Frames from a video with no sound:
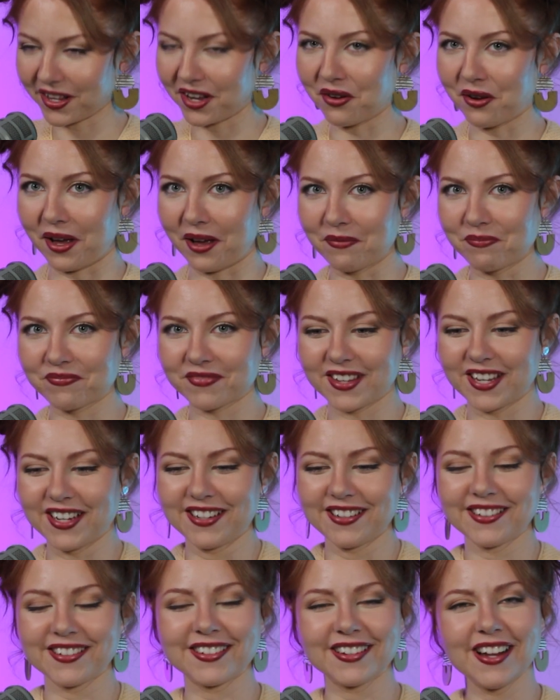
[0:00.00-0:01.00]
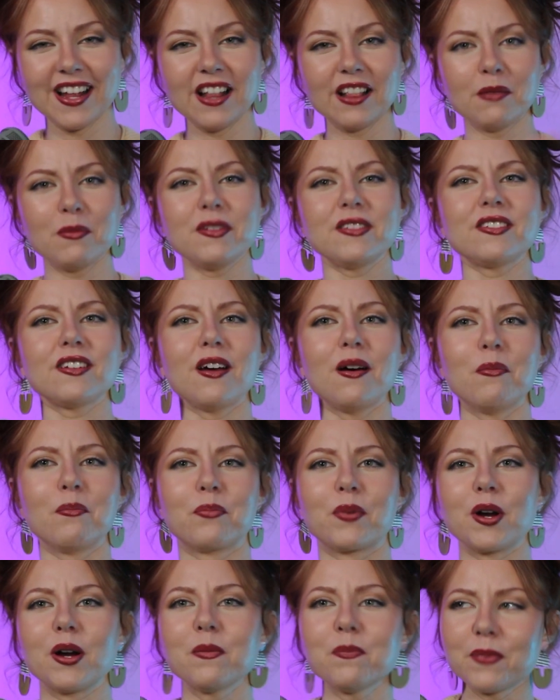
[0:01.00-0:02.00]
Okay. Let me stop
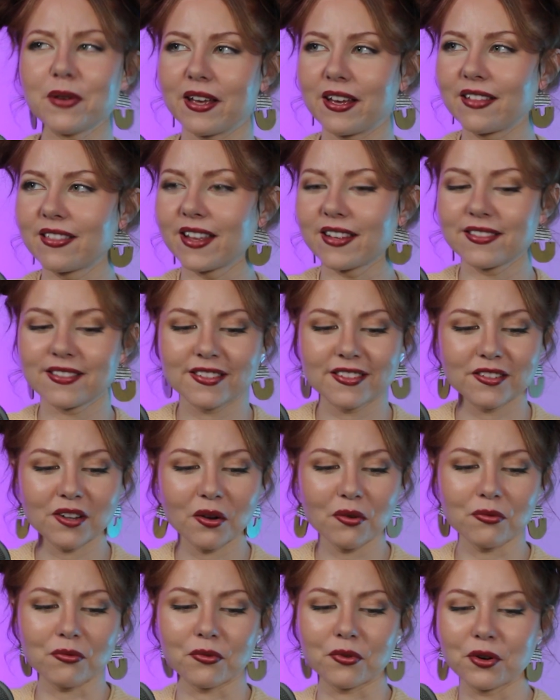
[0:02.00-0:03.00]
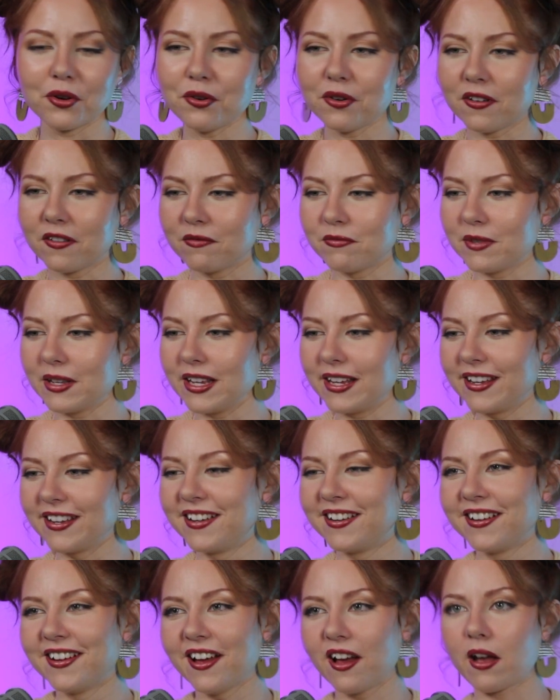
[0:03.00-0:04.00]
burping. That's so rude of me.
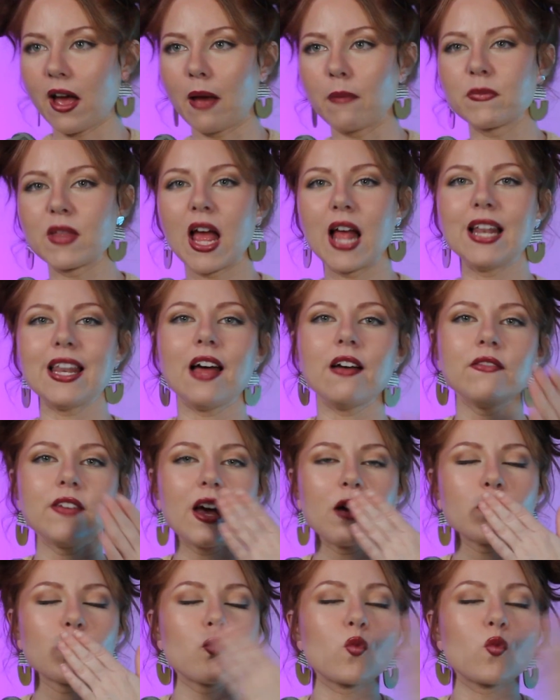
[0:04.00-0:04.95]
Okay. Love ya.